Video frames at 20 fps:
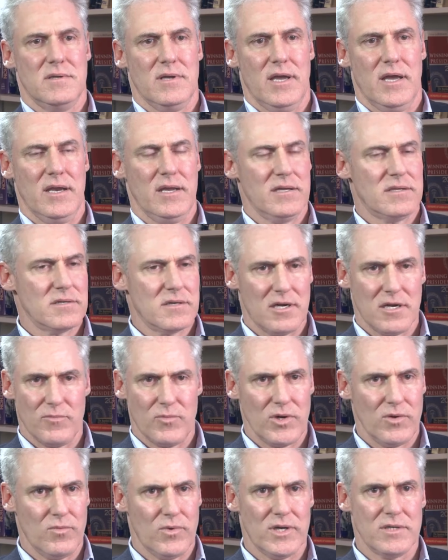Anytime
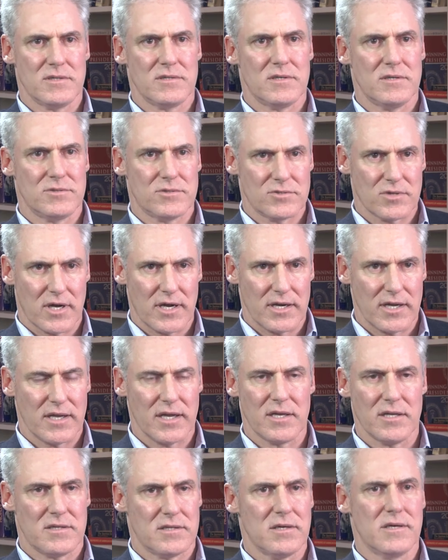we went to try to
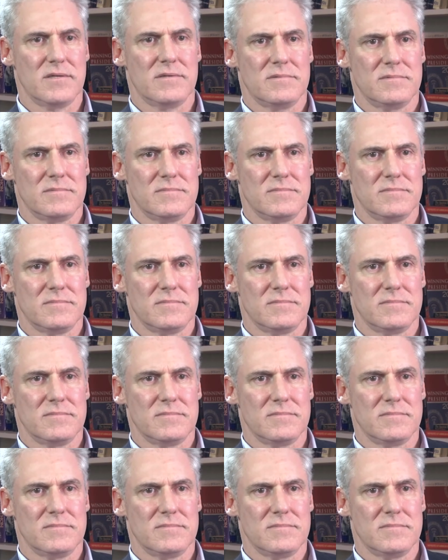get it done.